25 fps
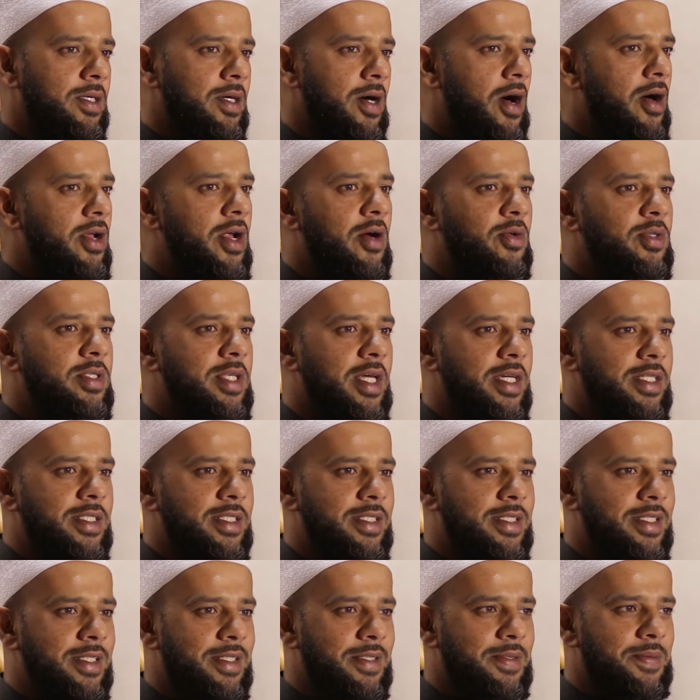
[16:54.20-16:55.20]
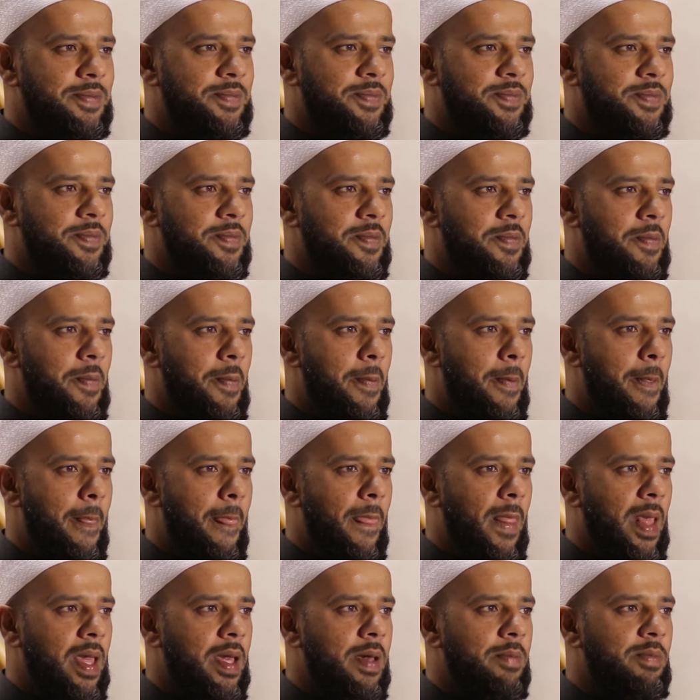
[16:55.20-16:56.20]
On our desk.
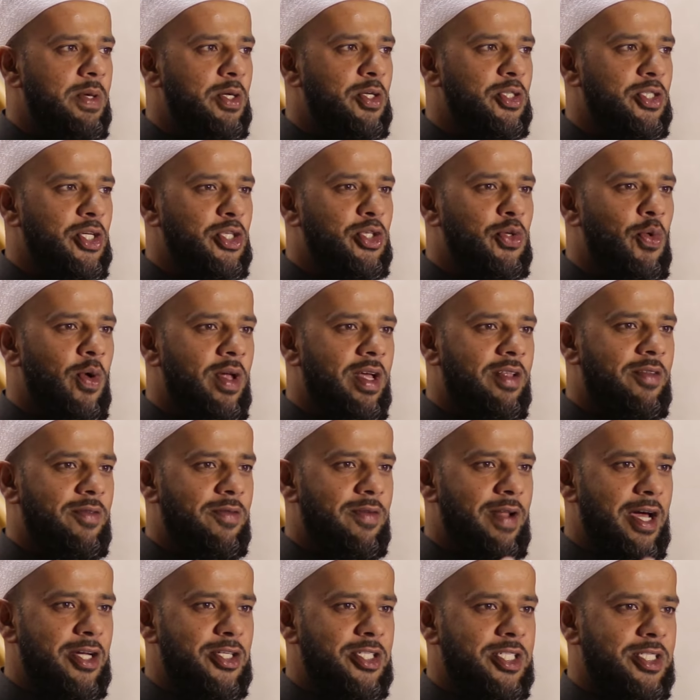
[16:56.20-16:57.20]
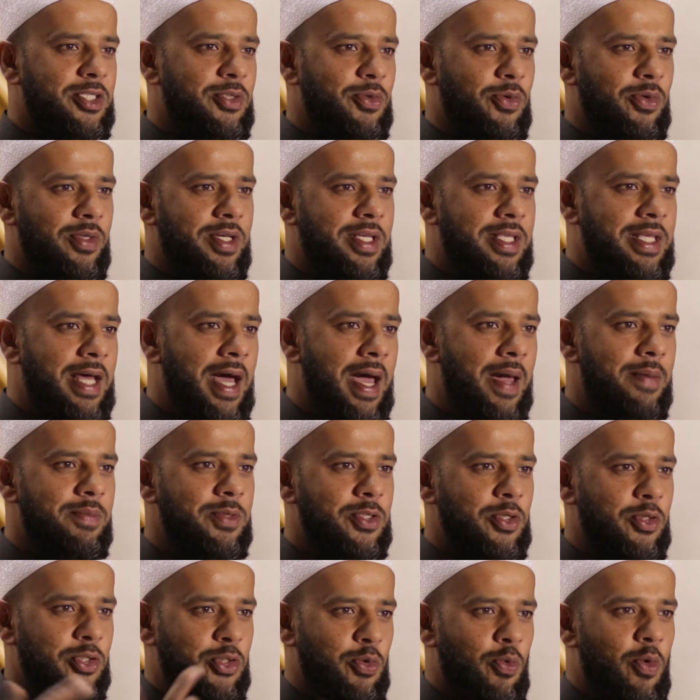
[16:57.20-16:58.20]
Because the toilet flushes all the time,
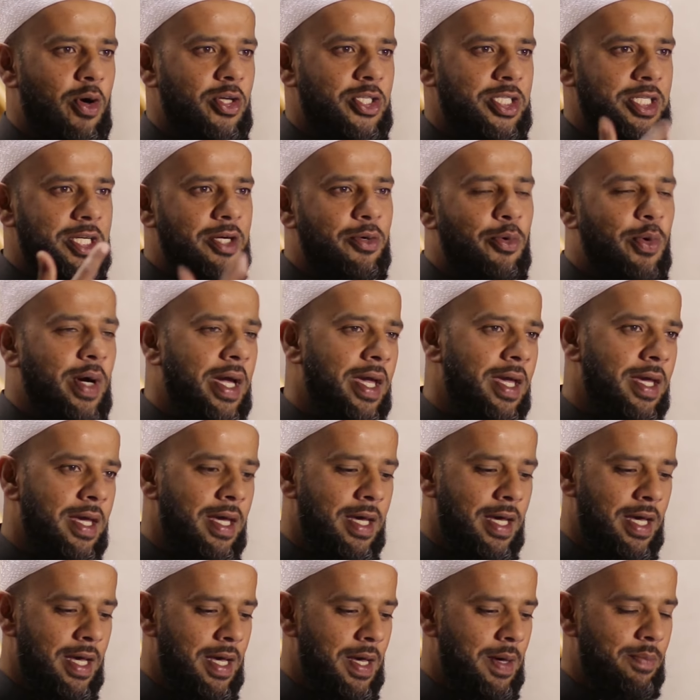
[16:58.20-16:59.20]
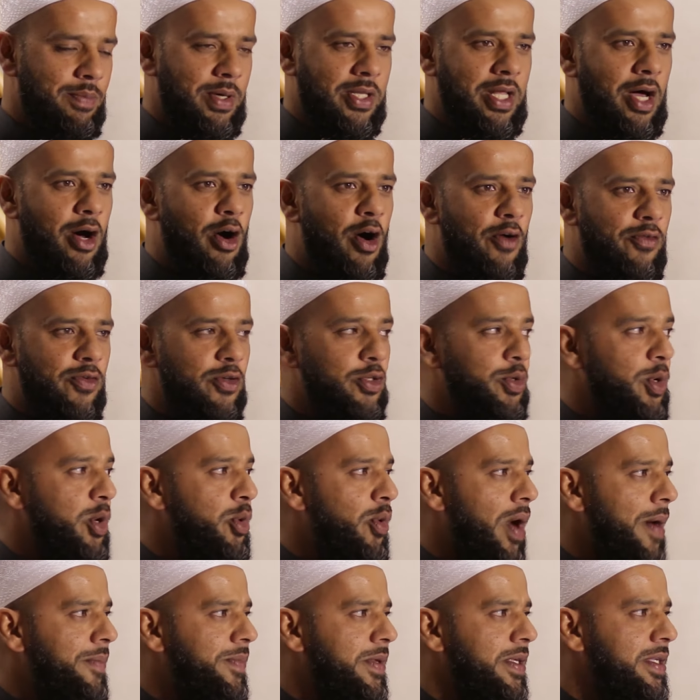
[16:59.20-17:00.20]
so it's washing away. But how often do we
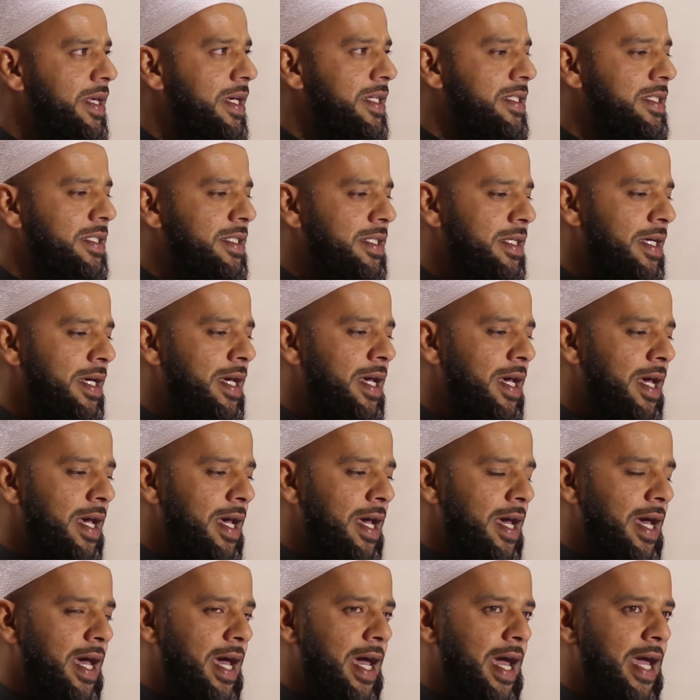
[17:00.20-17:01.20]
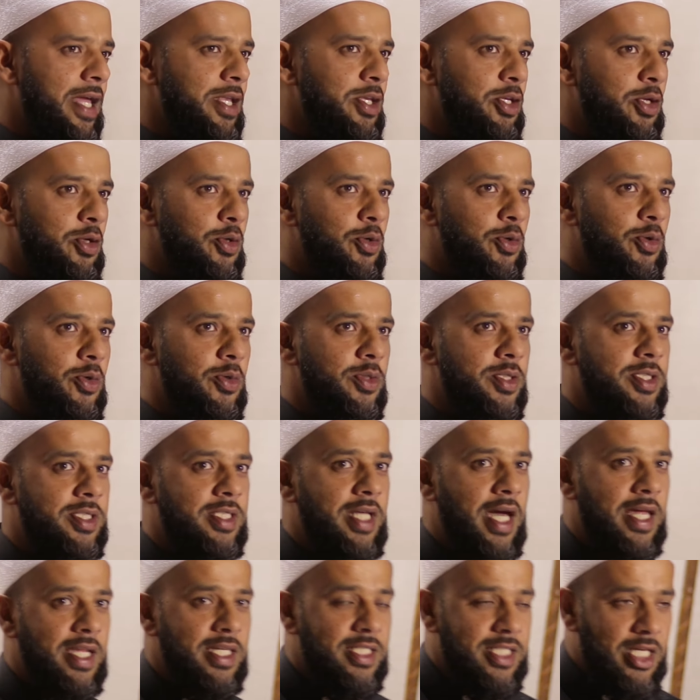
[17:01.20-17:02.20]
wipe the desk? And new
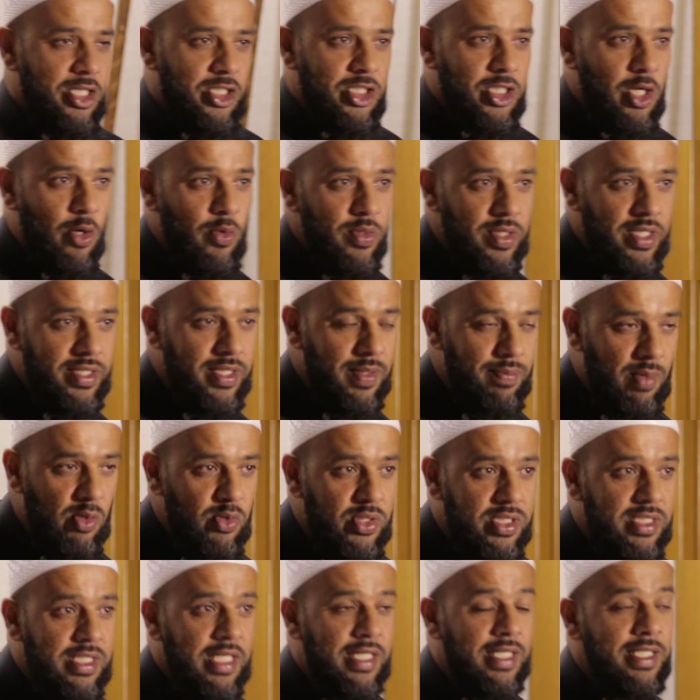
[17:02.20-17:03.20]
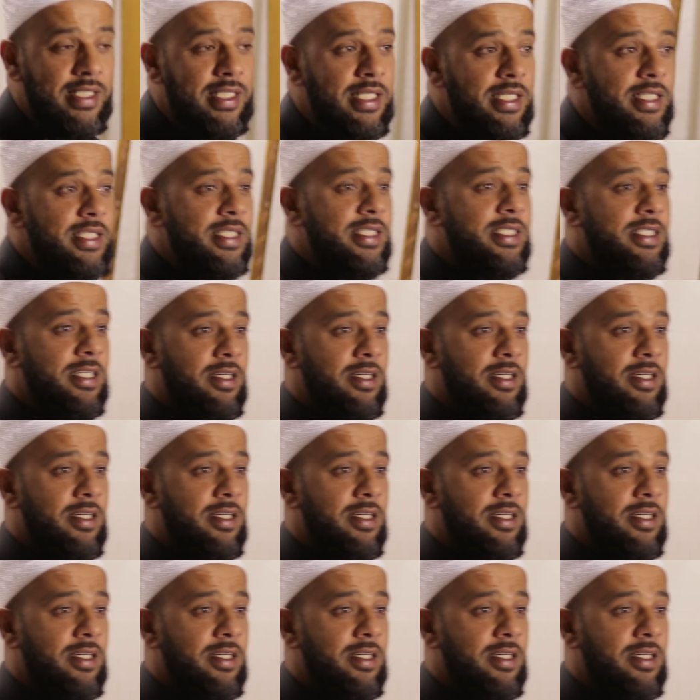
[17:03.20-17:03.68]
studies have shown that the most dirtiest